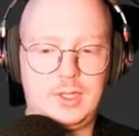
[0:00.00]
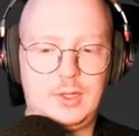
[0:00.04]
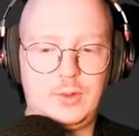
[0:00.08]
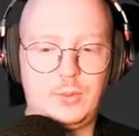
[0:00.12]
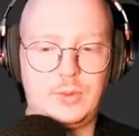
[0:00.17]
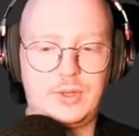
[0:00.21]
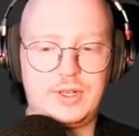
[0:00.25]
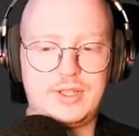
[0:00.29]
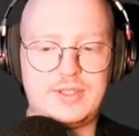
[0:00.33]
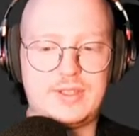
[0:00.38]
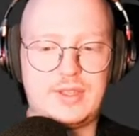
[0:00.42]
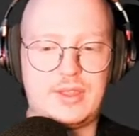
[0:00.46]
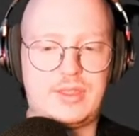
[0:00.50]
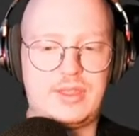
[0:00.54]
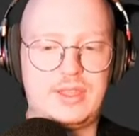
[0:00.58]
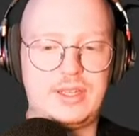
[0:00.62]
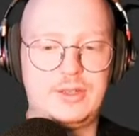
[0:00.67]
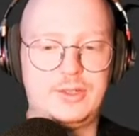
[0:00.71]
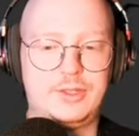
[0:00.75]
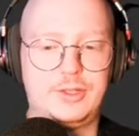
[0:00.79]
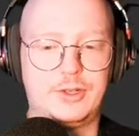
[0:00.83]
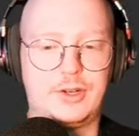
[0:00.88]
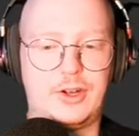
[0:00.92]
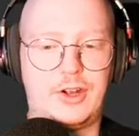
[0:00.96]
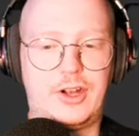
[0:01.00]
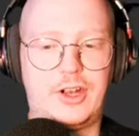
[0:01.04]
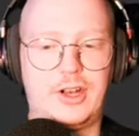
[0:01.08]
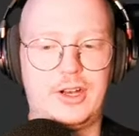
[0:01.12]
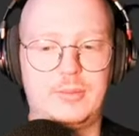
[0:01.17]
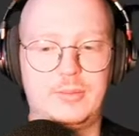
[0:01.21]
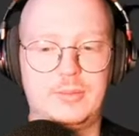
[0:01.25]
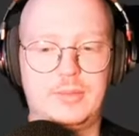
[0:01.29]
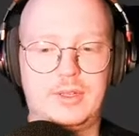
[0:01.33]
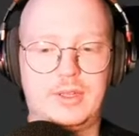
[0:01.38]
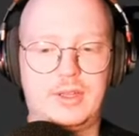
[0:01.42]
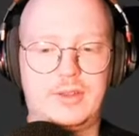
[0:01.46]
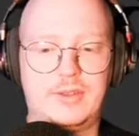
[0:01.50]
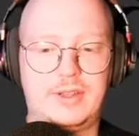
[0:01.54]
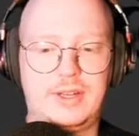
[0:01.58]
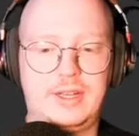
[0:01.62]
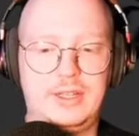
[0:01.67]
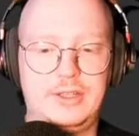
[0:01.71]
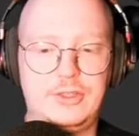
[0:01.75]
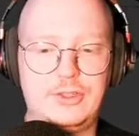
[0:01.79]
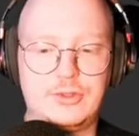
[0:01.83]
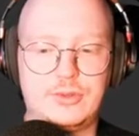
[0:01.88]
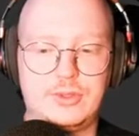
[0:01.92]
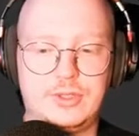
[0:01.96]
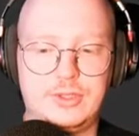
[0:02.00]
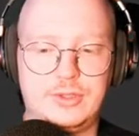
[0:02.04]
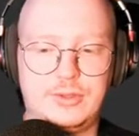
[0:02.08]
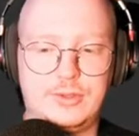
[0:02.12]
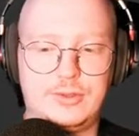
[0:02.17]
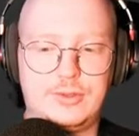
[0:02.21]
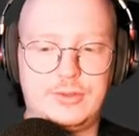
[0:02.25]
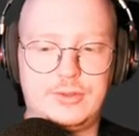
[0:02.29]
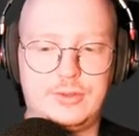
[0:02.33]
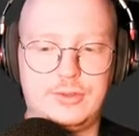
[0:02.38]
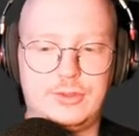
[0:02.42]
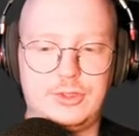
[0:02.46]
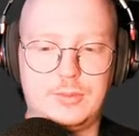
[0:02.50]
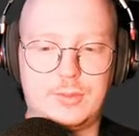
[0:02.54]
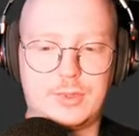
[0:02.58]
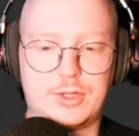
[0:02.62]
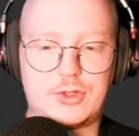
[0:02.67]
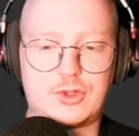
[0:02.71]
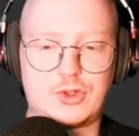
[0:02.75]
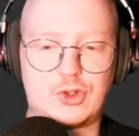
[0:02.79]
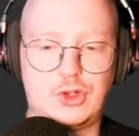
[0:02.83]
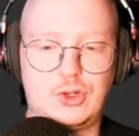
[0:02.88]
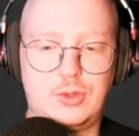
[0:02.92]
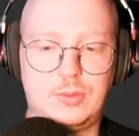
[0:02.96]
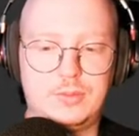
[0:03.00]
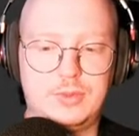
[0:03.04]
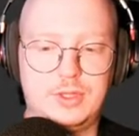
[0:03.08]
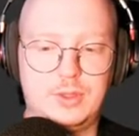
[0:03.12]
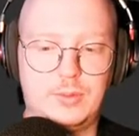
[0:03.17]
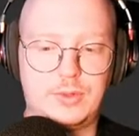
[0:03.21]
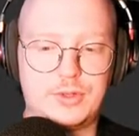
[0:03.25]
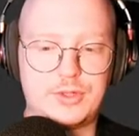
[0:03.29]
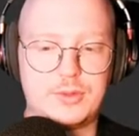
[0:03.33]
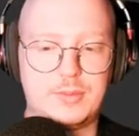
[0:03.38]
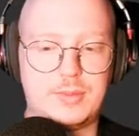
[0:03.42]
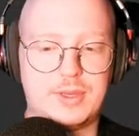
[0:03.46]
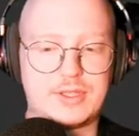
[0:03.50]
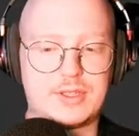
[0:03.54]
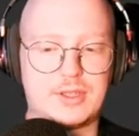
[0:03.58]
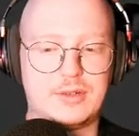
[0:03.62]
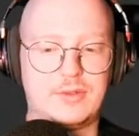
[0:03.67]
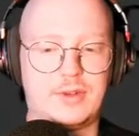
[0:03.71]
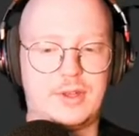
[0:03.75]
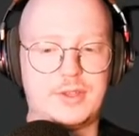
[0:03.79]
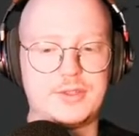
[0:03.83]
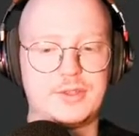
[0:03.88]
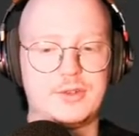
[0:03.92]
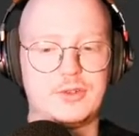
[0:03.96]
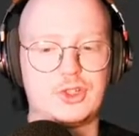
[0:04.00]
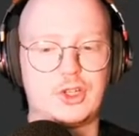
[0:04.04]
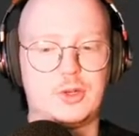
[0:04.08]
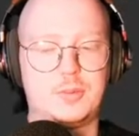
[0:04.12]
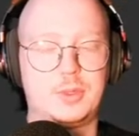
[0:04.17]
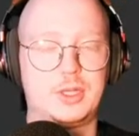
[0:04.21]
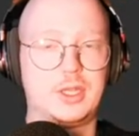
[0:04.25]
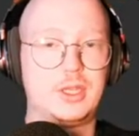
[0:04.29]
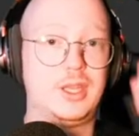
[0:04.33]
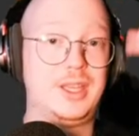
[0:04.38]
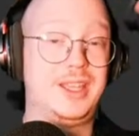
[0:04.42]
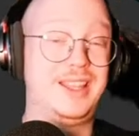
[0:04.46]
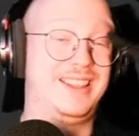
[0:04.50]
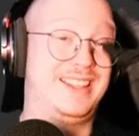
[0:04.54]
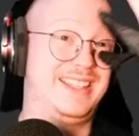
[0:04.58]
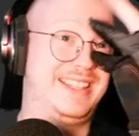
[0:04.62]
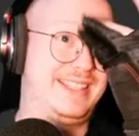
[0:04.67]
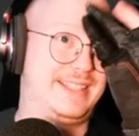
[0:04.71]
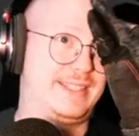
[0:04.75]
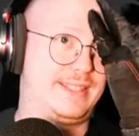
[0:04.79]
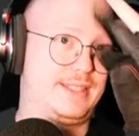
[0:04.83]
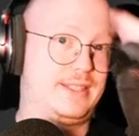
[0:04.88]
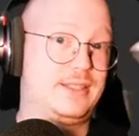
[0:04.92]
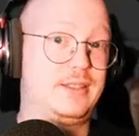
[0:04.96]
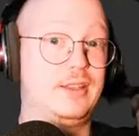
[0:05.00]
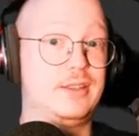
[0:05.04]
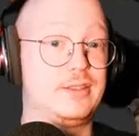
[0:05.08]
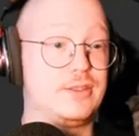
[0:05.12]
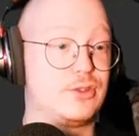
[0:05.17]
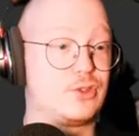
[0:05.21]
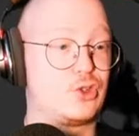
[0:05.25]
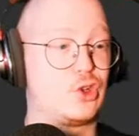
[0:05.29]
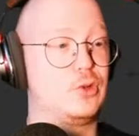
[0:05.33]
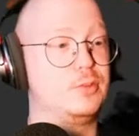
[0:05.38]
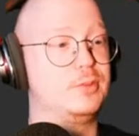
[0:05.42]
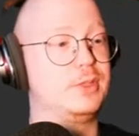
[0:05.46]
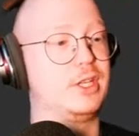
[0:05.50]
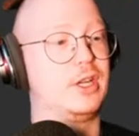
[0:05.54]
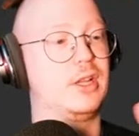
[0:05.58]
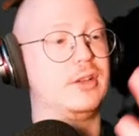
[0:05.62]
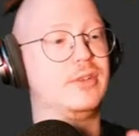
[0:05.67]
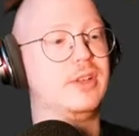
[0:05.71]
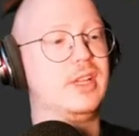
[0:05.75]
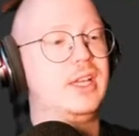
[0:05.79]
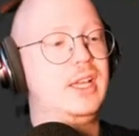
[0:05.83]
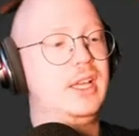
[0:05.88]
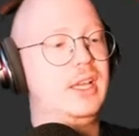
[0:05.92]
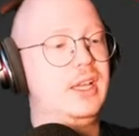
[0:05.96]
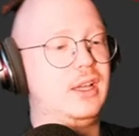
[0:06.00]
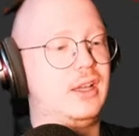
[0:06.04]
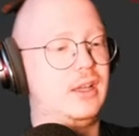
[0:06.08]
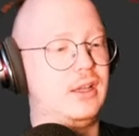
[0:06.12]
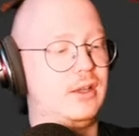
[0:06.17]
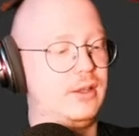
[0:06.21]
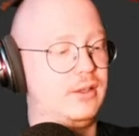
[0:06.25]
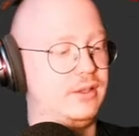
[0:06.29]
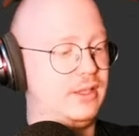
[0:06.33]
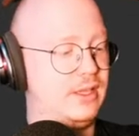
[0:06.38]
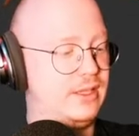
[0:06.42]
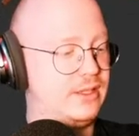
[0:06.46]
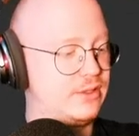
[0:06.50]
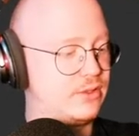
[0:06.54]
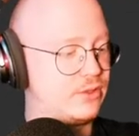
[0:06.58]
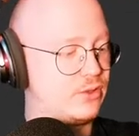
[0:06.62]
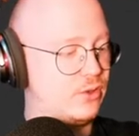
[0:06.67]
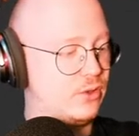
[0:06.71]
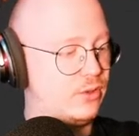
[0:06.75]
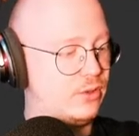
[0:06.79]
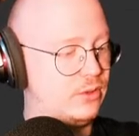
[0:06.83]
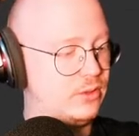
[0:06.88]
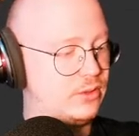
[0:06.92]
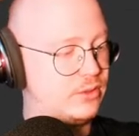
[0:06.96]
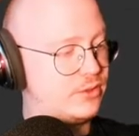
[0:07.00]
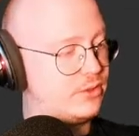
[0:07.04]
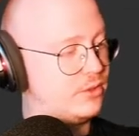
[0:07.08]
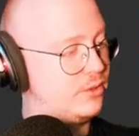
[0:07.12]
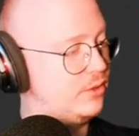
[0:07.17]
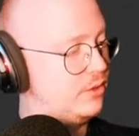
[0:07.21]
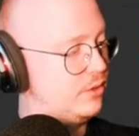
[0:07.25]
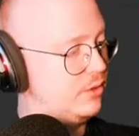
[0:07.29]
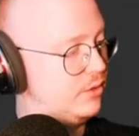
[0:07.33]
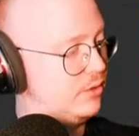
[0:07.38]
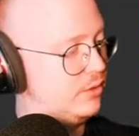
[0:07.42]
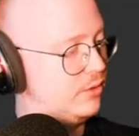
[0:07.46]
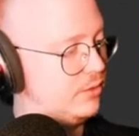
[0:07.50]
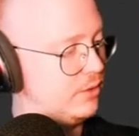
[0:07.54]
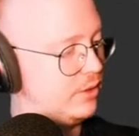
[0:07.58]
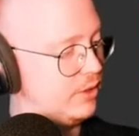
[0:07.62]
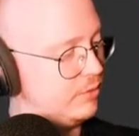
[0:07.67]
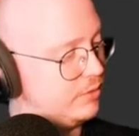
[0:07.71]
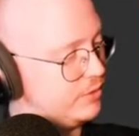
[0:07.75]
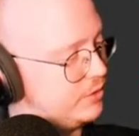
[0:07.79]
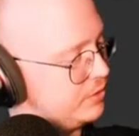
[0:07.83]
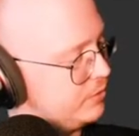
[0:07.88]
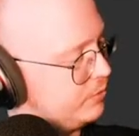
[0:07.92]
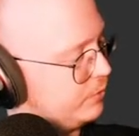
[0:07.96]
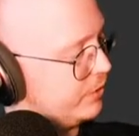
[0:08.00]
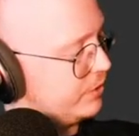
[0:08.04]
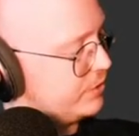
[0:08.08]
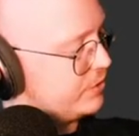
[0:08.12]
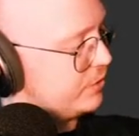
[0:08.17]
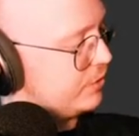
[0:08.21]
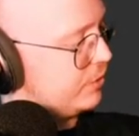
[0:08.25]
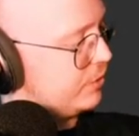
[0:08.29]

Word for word: what is the thing on your arm? I've had an injury due to too much sculpting. What is your best advice on topic? This is a sculpting glove. Uh, it's called, oh, what is